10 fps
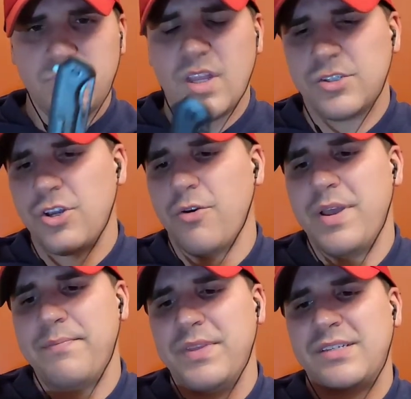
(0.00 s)
So
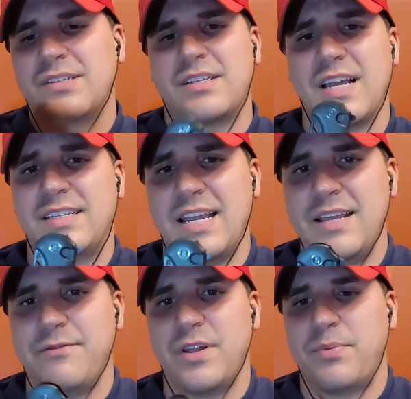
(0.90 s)
this is a titanium
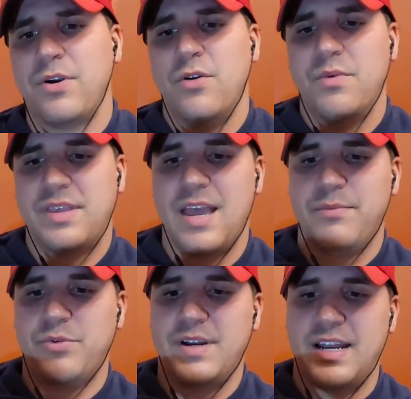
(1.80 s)
flipper with
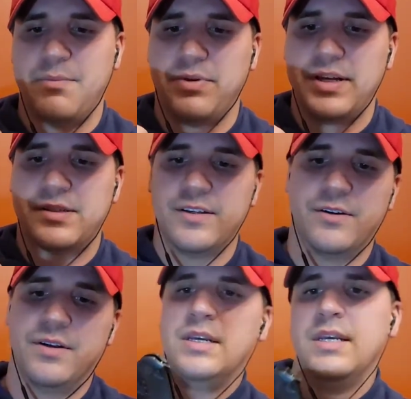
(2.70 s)
M390 blade steel,
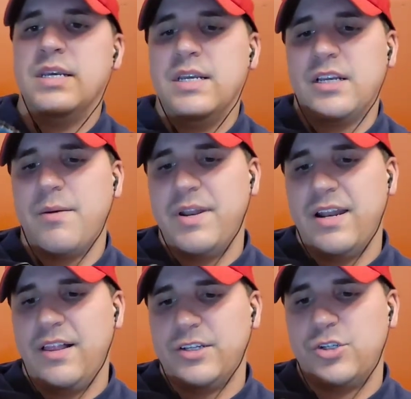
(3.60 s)
coming in
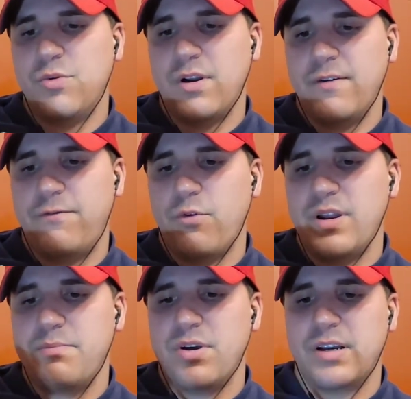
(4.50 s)
at like 240
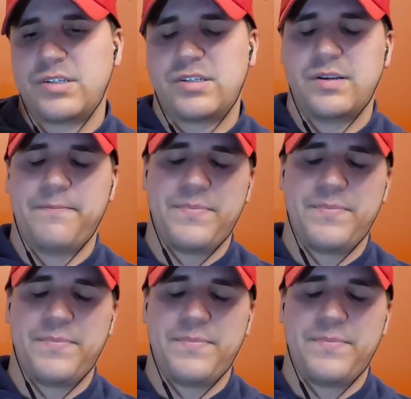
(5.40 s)
bucks.